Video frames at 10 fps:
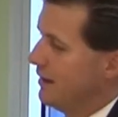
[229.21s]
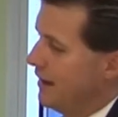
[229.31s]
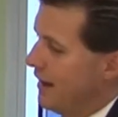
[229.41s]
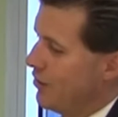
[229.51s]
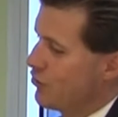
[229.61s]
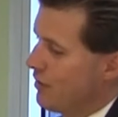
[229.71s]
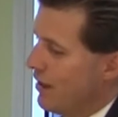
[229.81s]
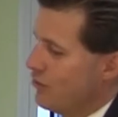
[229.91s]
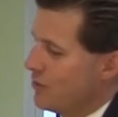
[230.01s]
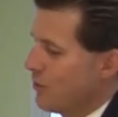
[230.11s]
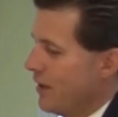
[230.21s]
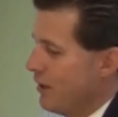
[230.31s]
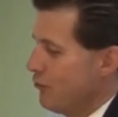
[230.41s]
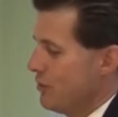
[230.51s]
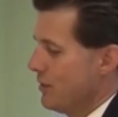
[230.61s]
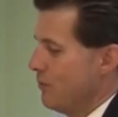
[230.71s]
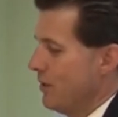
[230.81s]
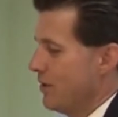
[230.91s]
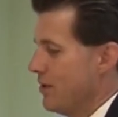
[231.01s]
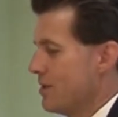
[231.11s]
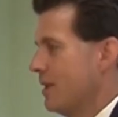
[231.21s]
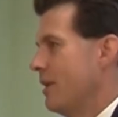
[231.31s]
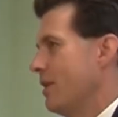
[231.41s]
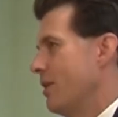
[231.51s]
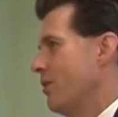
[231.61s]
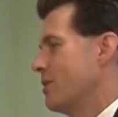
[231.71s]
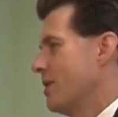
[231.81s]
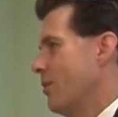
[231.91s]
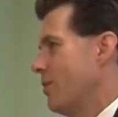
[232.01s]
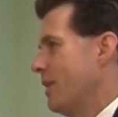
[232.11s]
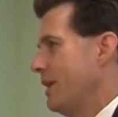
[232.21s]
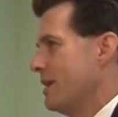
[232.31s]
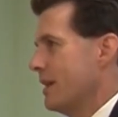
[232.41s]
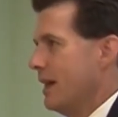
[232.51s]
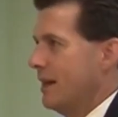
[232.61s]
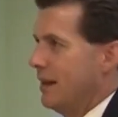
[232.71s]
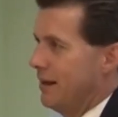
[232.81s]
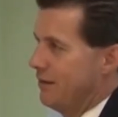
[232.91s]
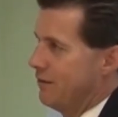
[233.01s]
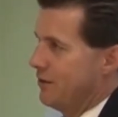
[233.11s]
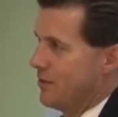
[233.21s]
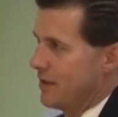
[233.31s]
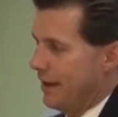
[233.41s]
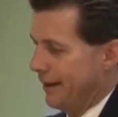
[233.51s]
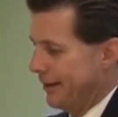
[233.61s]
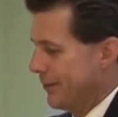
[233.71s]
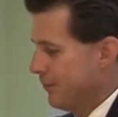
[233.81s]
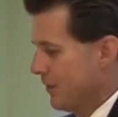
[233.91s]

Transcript: The hedge strategy is quite interesting because those companies and their firms like